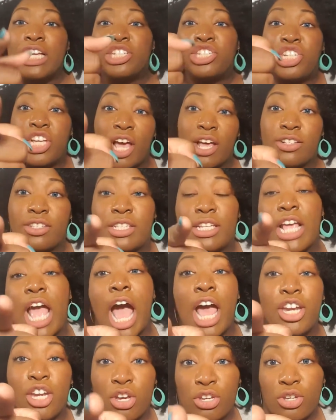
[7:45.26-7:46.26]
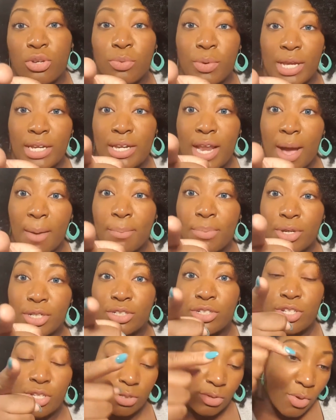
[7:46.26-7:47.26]
Chelsea, I know you're reading that
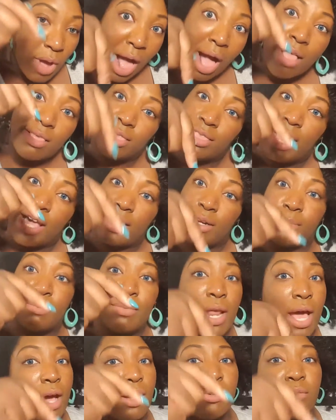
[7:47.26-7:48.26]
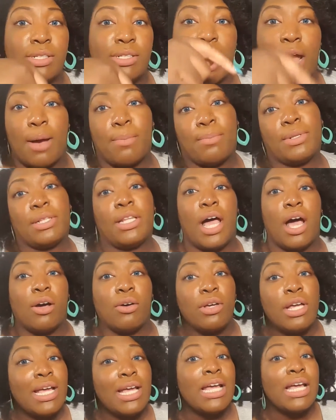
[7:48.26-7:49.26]
book too. Let them know down below.
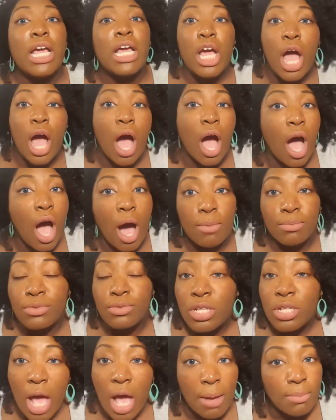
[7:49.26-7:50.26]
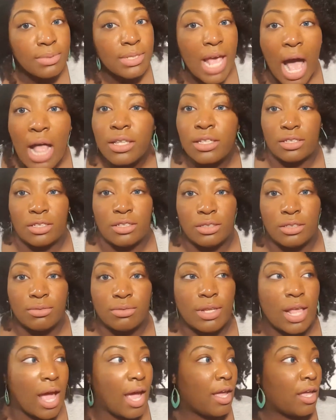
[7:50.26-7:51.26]
I'm, t- I'm telling you,
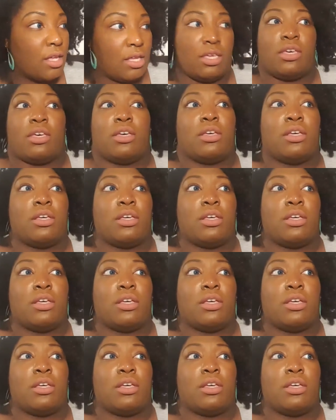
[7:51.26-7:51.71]
like,